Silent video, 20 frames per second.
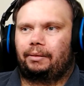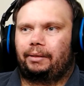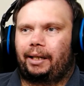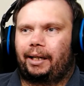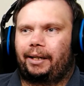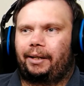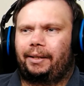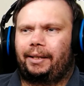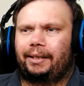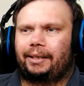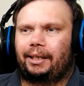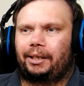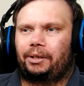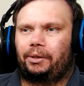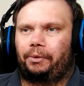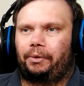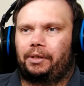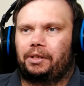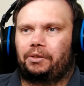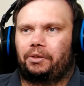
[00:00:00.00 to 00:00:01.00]
Yeah, I don't think they're
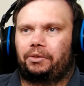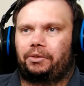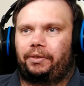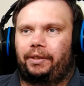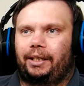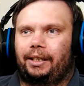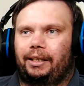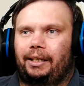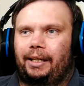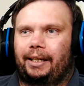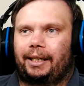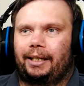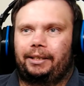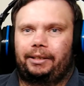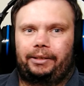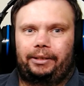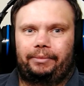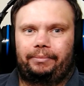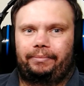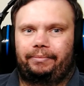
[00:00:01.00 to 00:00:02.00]
too interested in their
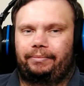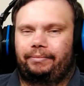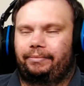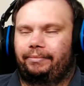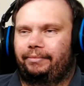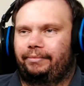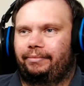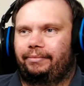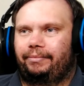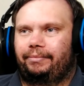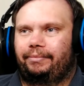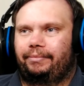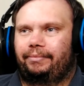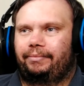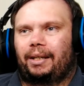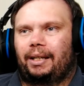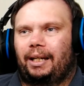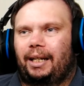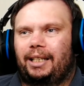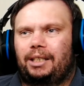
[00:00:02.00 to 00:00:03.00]
kids.
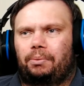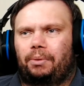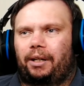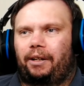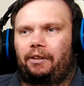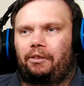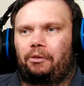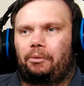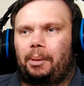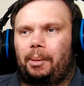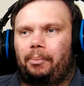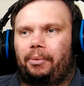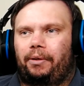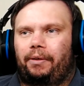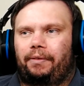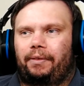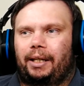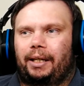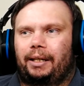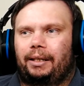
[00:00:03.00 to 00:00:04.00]
At least what I remember
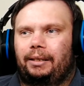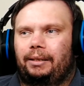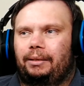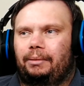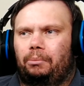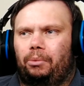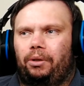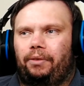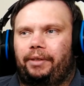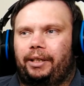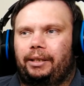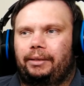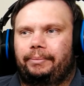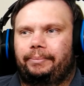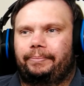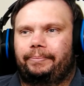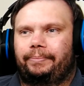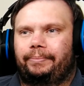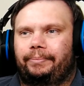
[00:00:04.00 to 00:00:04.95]
of the movie.